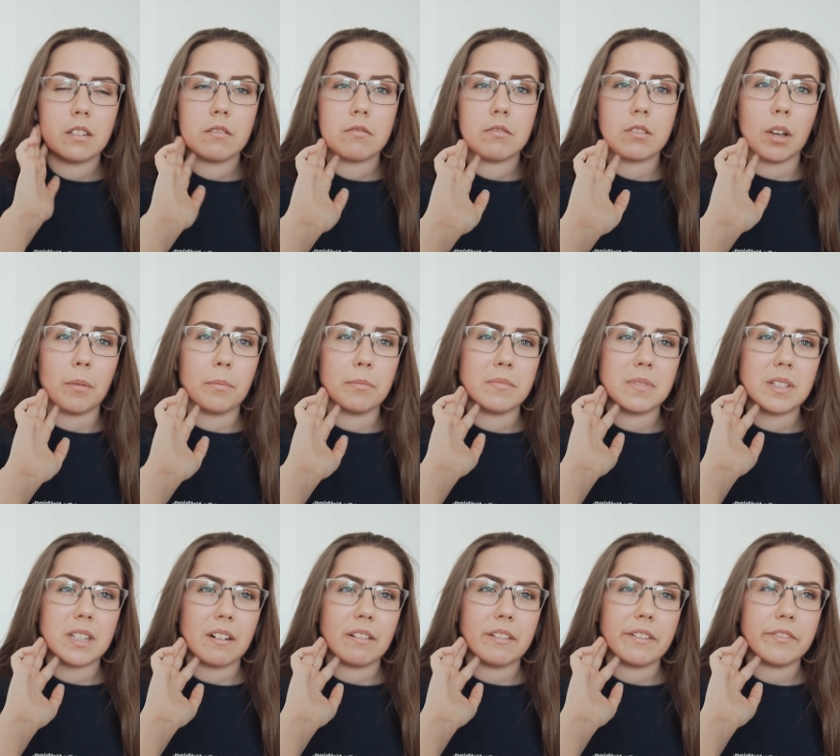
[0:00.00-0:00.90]
Some
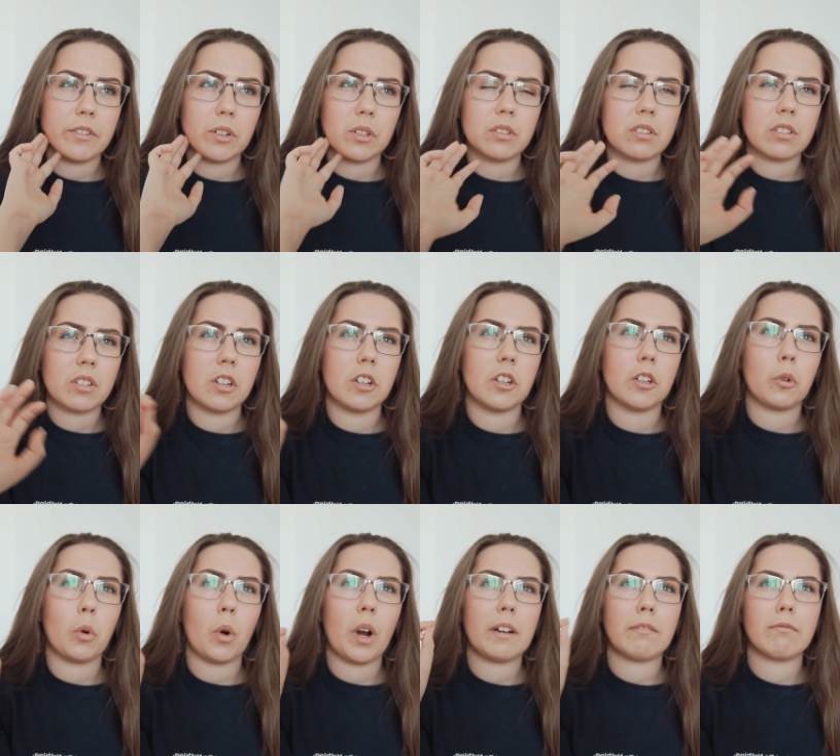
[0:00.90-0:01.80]
serif fonts can look
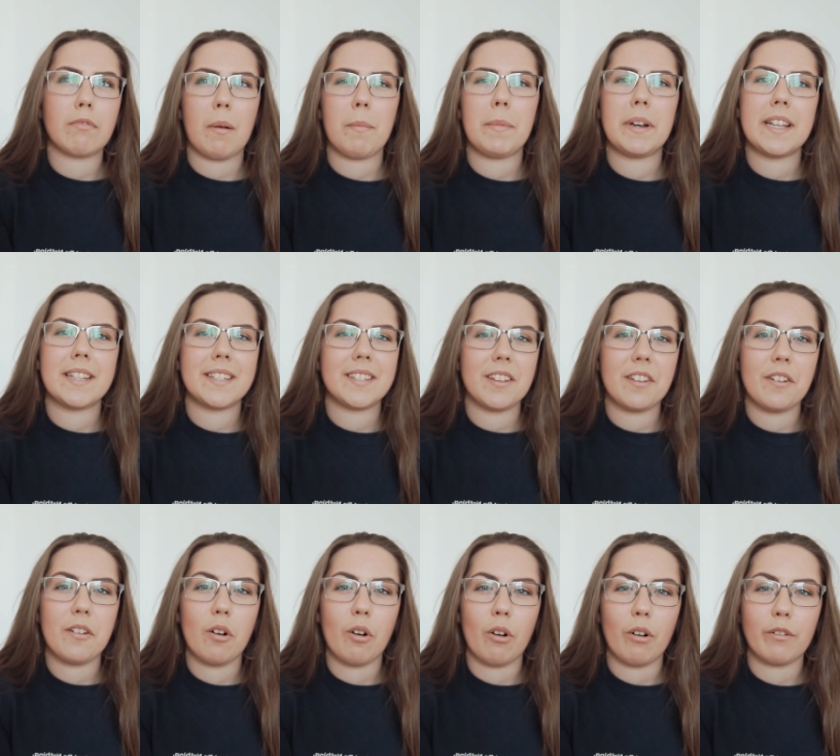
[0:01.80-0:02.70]
quite
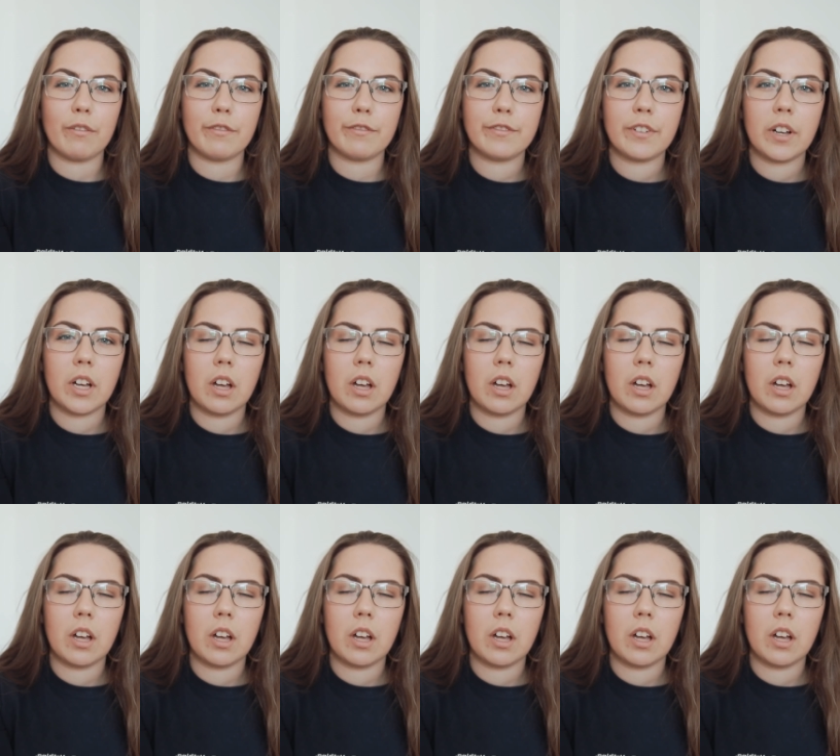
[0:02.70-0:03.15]
reminiscent of